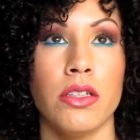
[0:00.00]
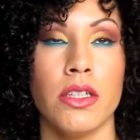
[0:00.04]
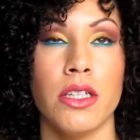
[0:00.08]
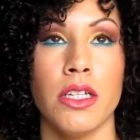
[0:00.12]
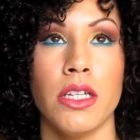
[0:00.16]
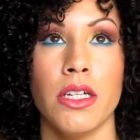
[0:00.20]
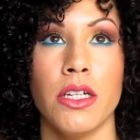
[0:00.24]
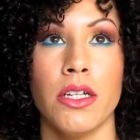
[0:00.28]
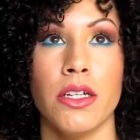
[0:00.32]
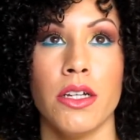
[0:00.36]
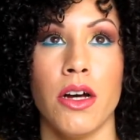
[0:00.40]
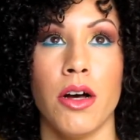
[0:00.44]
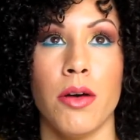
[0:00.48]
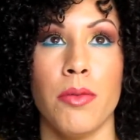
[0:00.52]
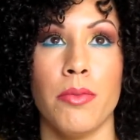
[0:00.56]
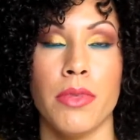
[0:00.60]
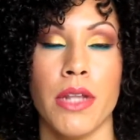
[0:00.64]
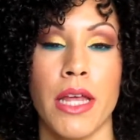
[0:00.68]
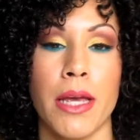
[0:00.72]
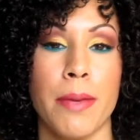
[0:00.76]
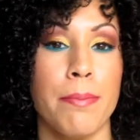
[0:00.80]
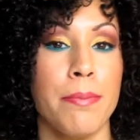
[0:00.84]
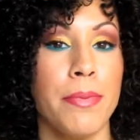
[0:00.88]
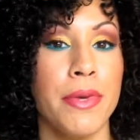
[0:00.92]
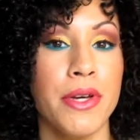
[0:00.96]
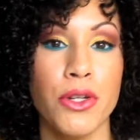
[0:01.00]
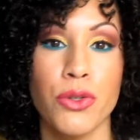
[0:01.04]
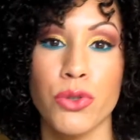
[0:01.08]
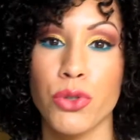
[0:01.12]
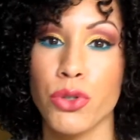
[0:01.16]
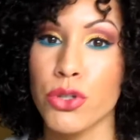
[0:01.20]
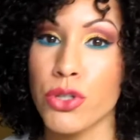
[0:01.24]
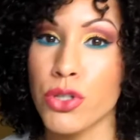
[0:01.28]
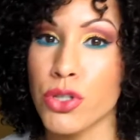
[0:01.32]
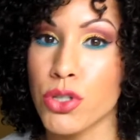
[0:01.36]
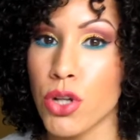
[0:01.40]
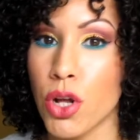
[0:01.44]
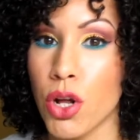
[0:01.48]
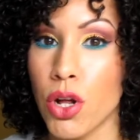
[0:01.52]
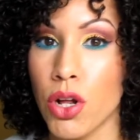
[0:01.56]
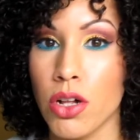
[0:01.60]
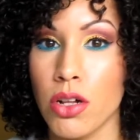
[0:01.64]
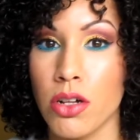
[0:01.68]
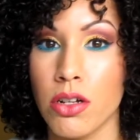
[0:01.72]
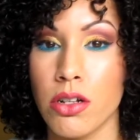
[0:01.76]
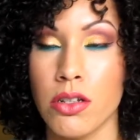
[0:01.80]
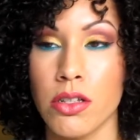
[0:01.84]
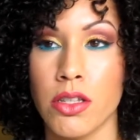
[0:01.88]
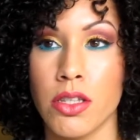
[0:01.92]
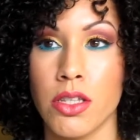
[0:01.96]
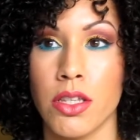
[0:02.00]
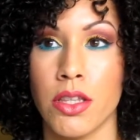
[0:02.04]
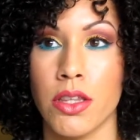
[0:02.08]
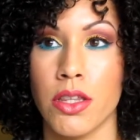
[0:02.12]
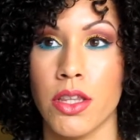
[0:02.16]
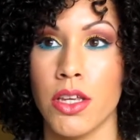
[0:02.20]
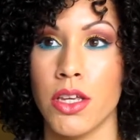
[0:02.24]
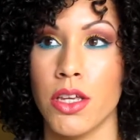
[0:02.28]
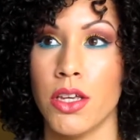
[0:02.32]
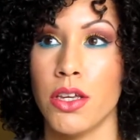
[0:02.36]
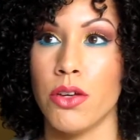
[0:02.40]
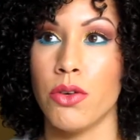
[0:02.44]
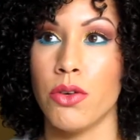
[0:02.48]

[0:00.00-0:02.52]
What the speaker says: the like mineral salts, the